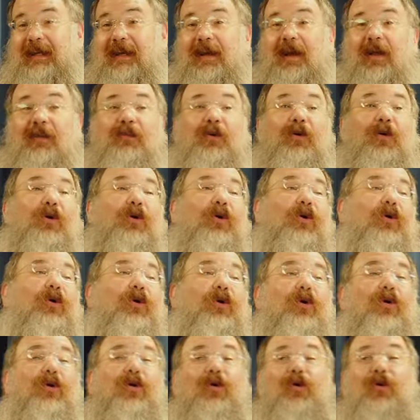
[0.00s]
has a
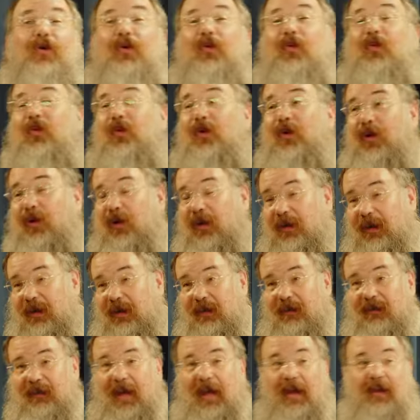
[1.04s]
whole wall in
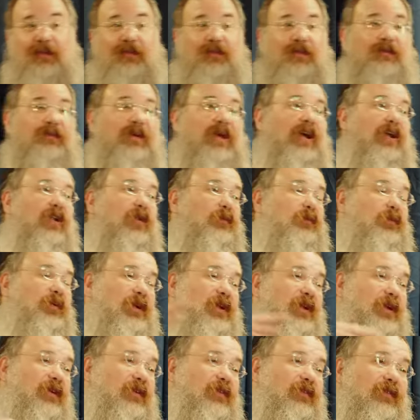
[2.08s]
his house of
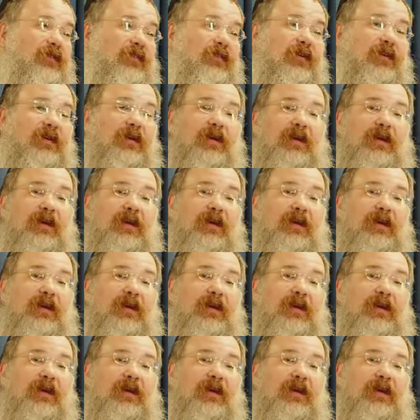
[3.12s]
LPs